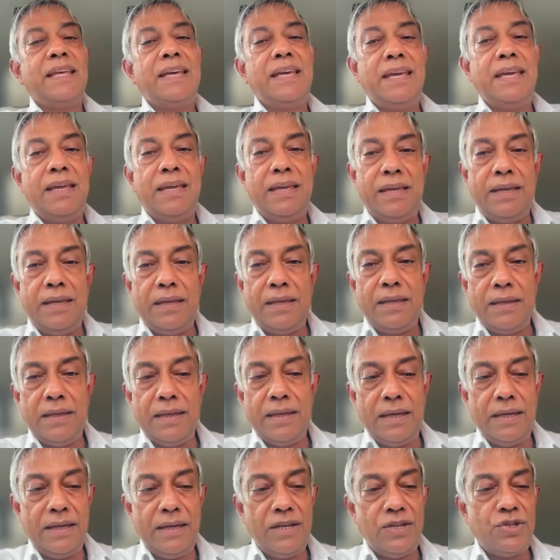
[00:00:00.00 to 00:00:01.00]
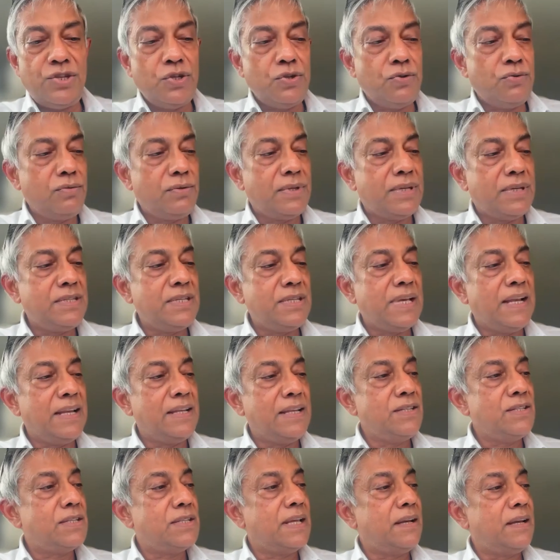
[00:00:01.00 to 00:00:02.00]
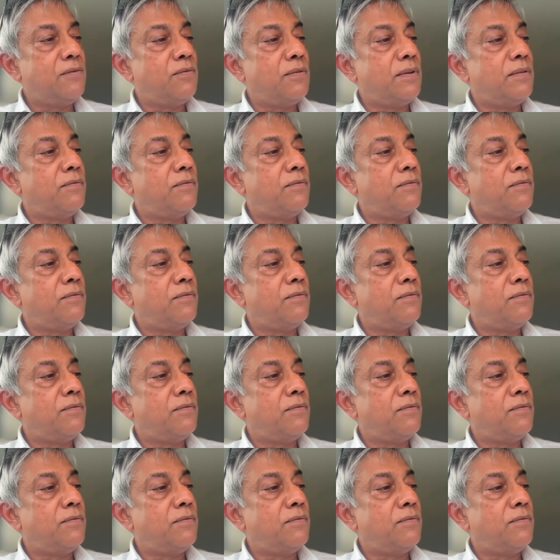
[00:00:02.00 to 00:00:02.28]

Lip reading: the issue, the challenge that